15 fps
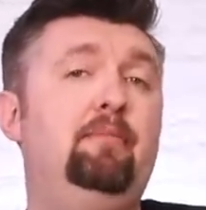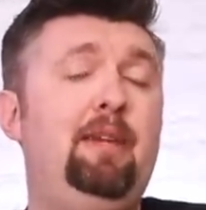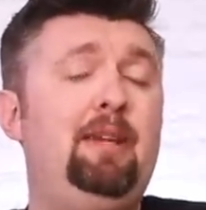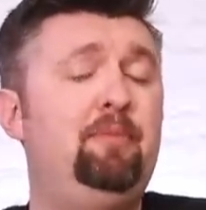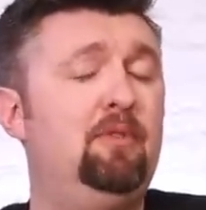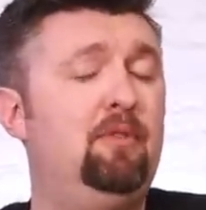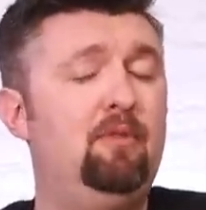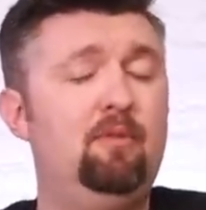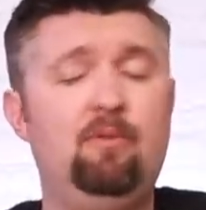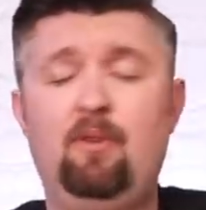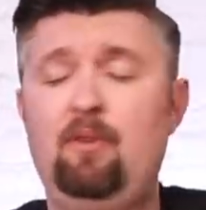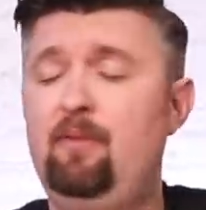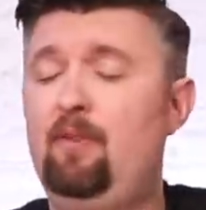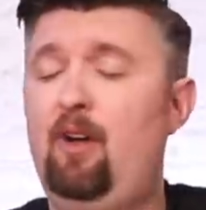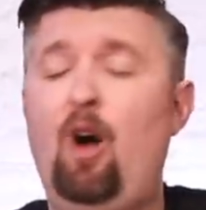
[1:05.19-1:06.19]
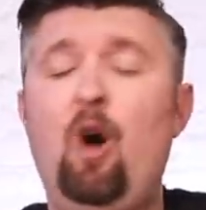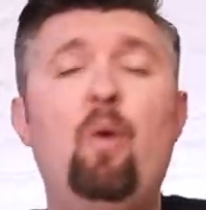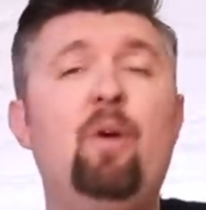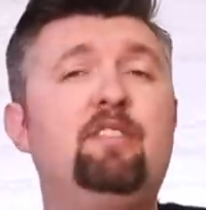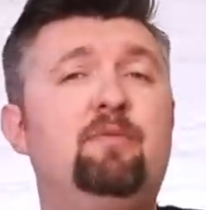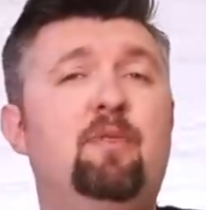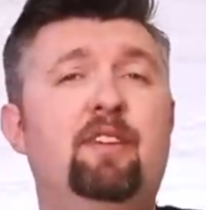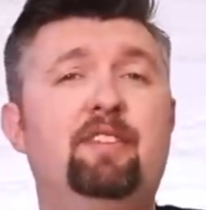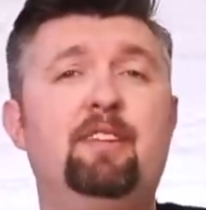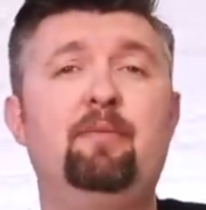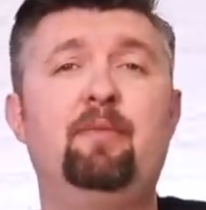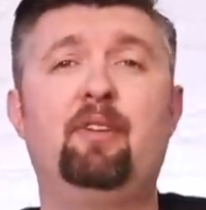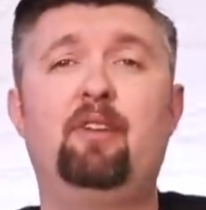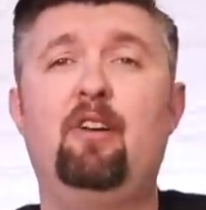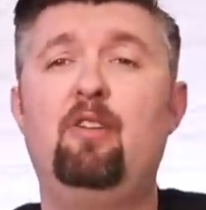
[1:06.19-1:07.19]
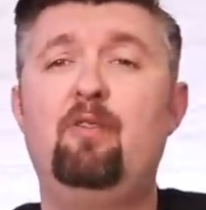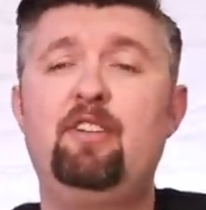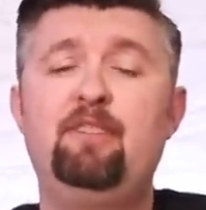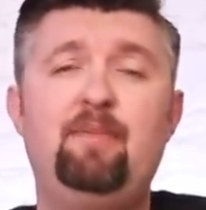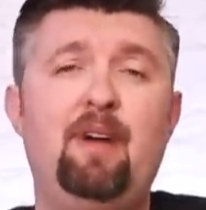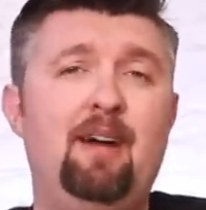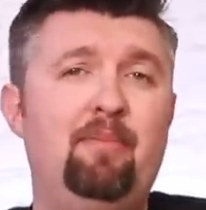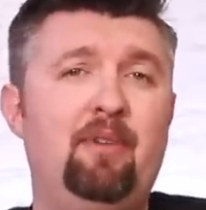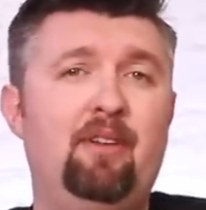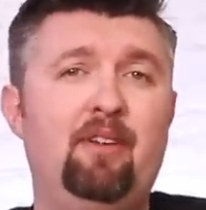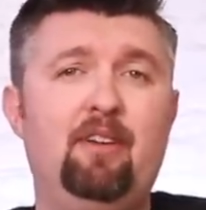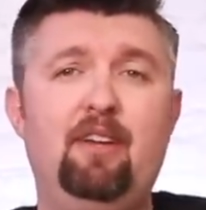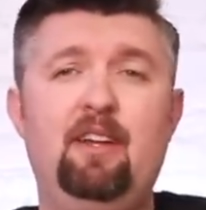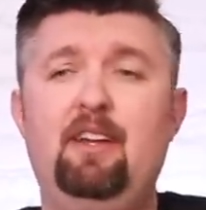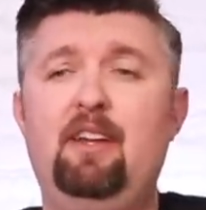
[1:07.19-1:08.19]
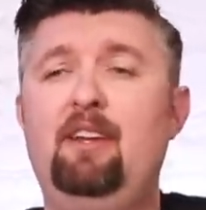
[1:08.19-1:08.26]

People always want them. They're always popular.